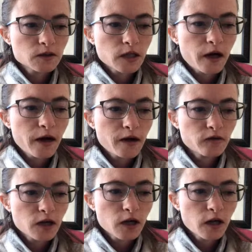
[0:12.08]
I have a
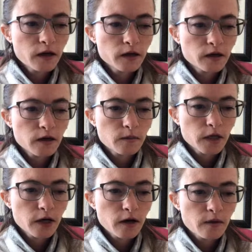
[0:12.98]
client
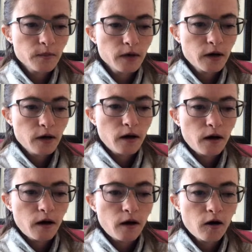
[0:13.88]
coming up.
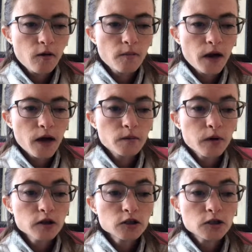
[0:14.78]
And
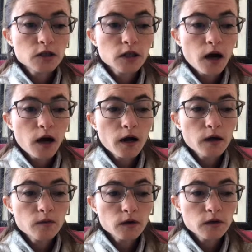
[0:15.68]
partially I
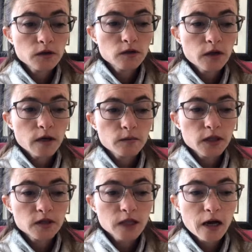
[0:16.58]
want to do that
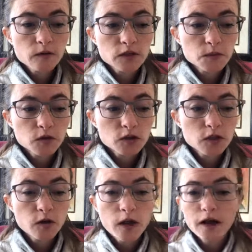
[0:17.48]
because I was supposed to
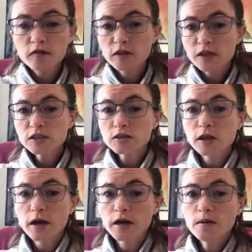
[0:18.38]
go live
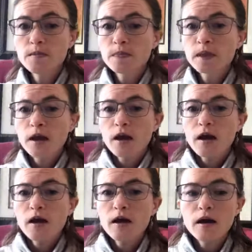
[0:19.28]
yesterday
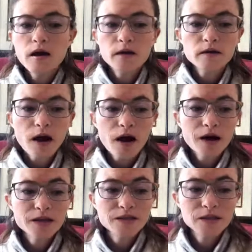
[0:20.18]
and
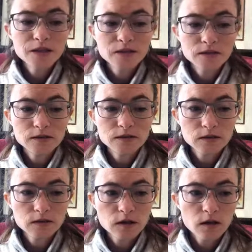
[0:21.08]
I
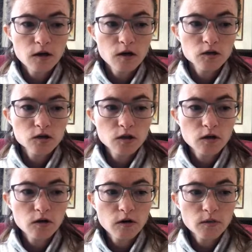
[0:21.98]
didn't.
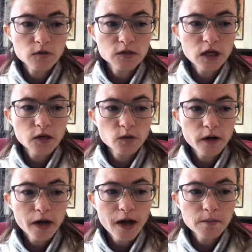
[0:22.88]
So I want to tell you
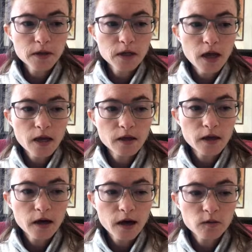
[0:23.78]
what happened and
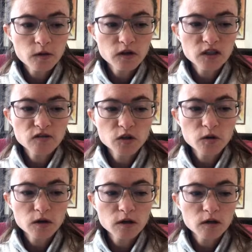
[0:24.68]
then I want to give you
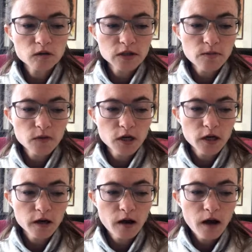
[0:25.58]
a little
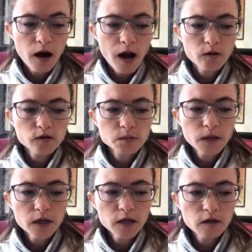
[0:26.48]
something. I was
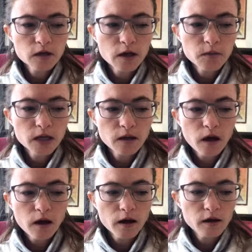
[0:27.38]
planning on coming
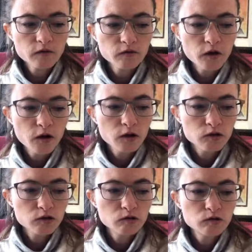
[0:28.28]
live
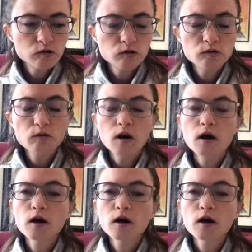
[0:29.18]
to do